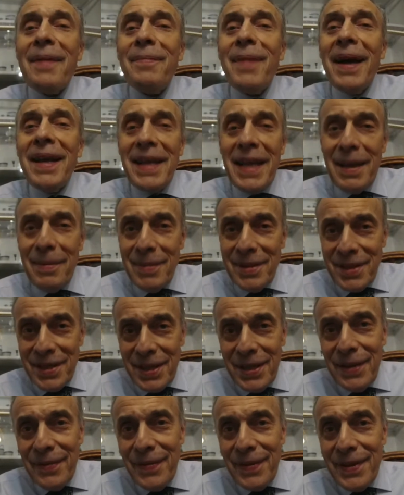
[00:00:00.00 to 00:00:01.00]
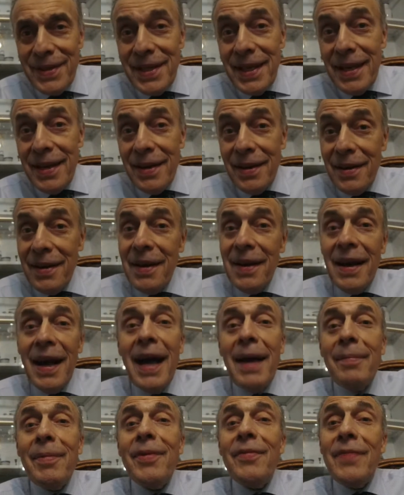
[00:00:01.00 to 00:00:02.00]
my name is Clifford Tuttle.
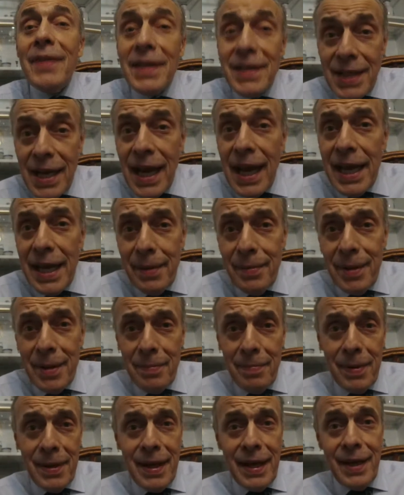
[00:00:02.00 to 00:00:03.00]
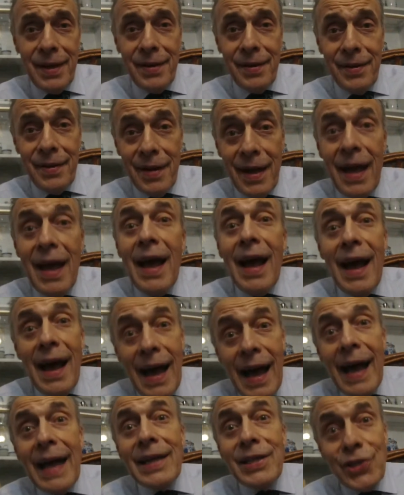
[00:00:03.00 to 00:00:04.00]
I'm a retirement planner.
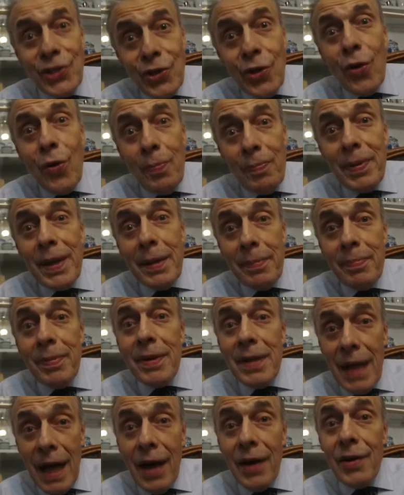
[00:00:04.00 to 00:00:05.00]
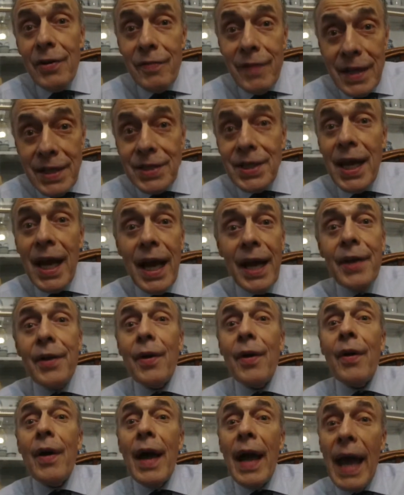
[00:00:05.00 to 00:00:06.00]
I show people how to
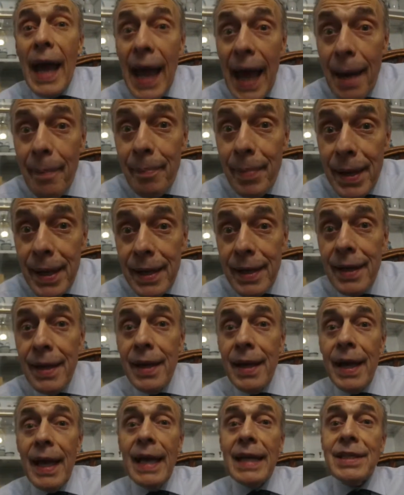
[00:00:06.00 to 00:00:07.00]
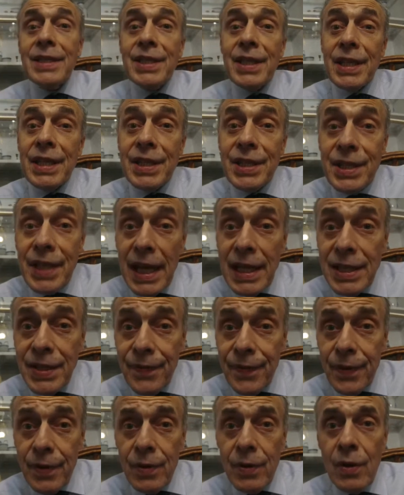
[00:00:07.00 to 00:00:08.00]
retire happy and
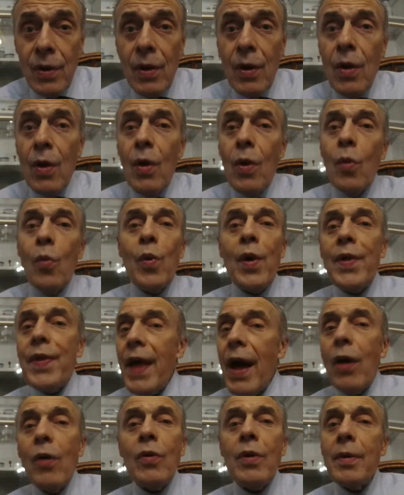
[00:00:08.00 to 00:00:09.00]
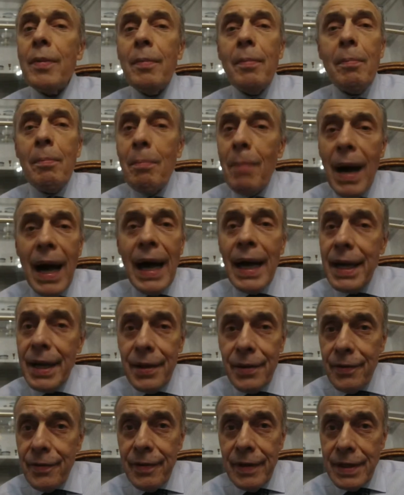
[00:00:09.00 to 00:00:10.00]
successful without
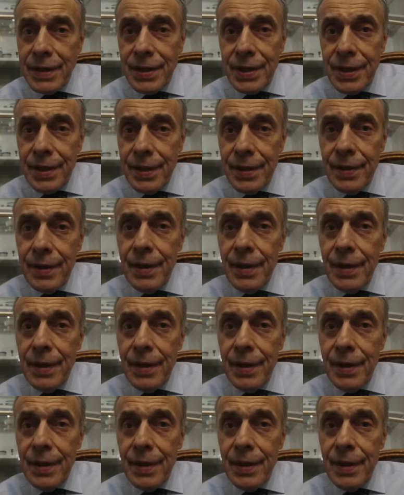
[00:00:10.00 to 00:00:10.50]
market risk.